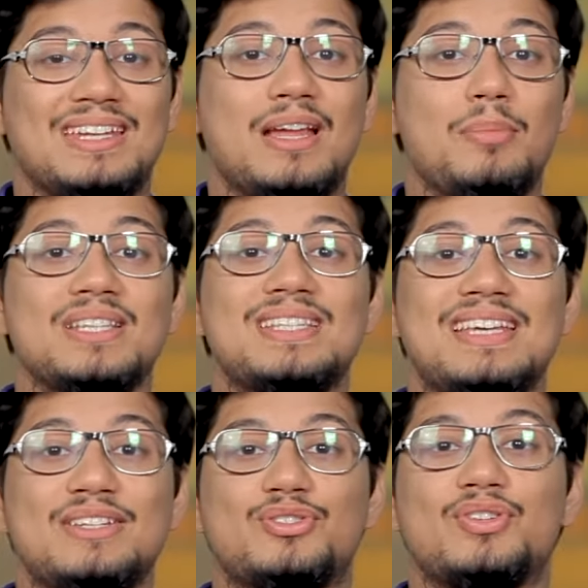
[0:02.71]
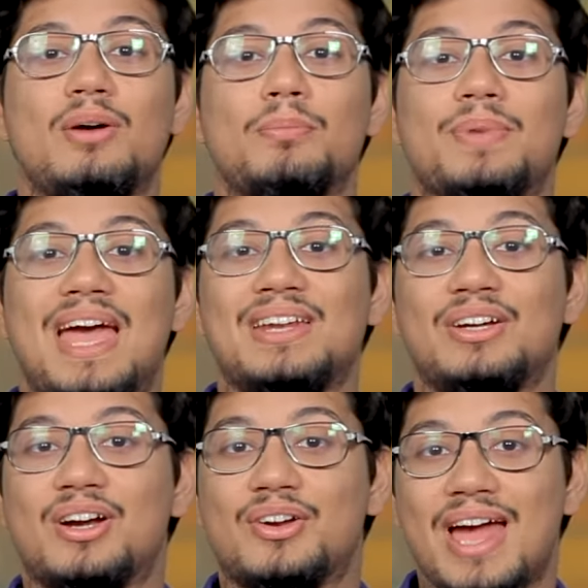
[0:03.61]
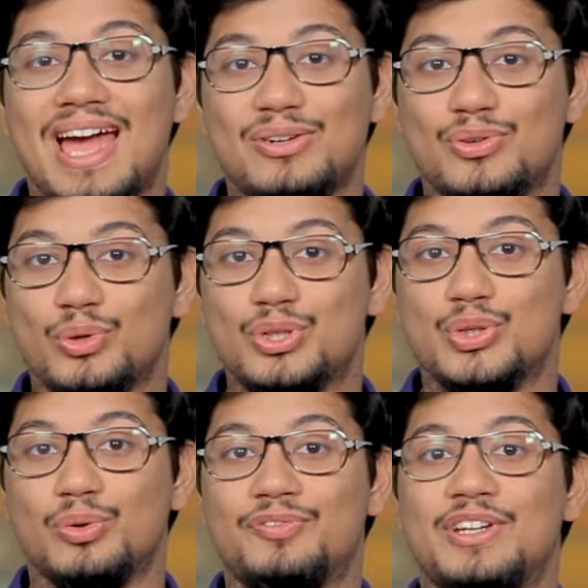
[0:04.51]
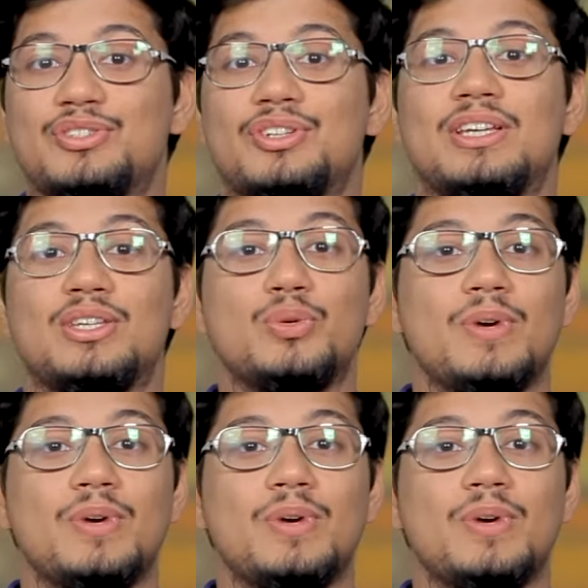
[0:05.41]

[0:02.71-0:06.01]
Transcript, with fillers: Namaste Trump and a grand roadshow featuring